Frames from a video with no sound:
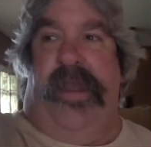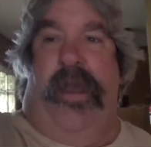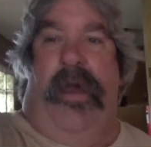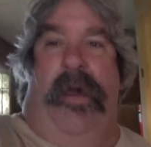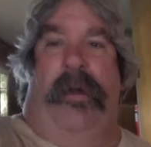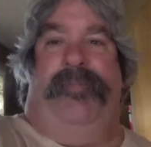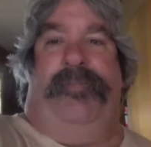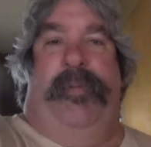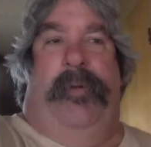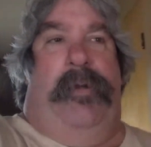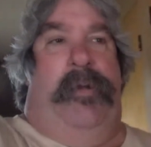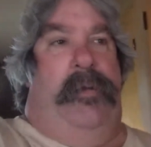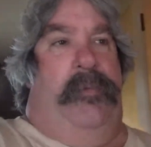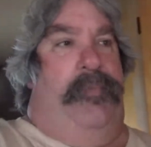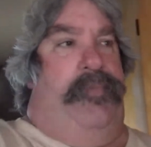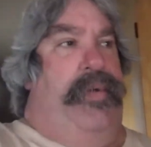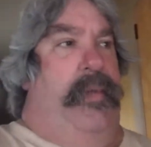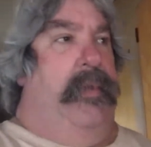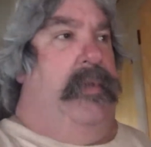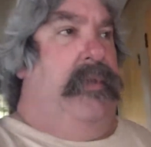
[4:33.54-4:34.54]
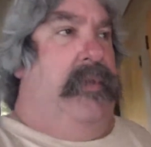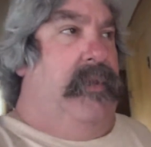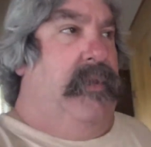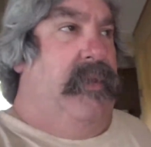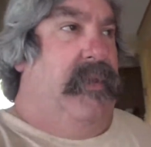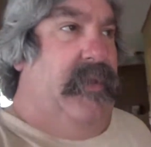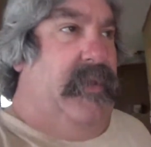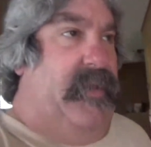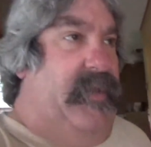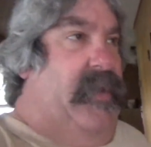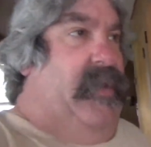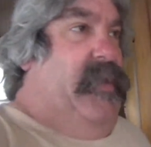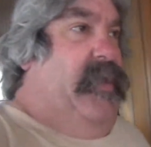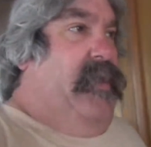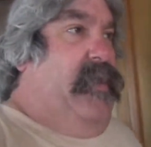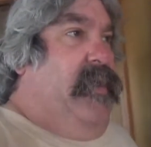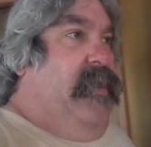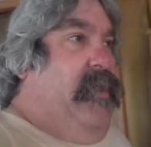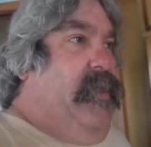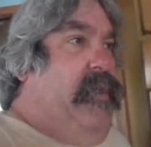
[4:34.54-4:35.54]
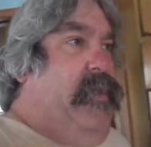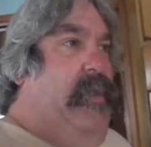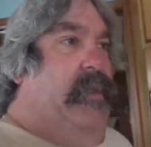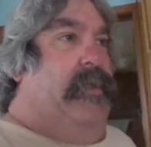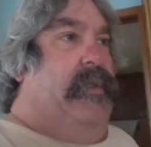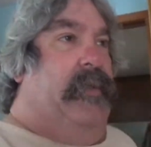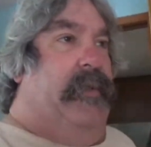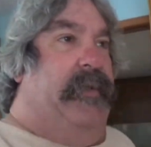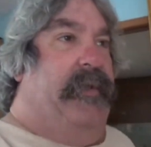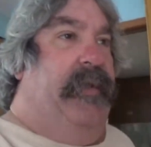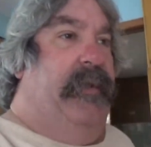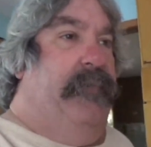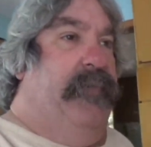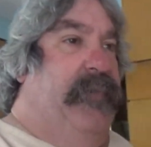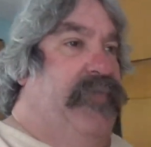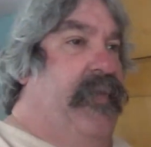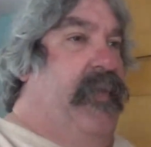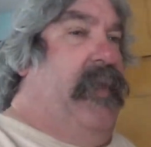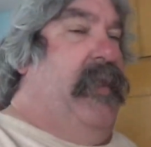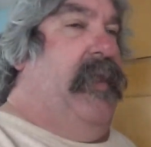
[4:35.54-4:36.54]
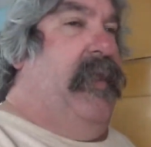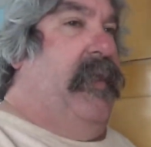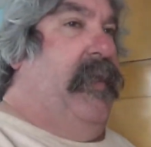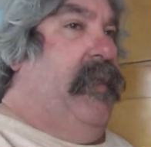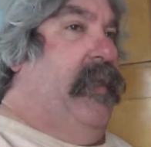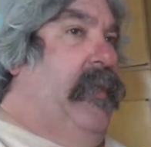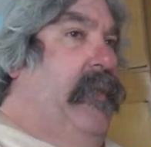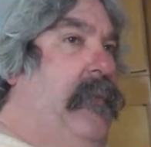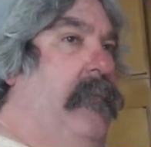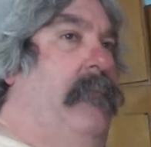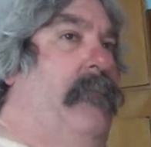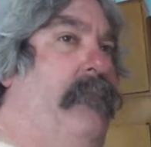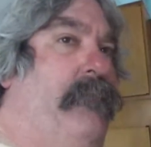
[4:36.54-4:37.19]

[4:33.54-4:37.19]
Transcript: off of and everything and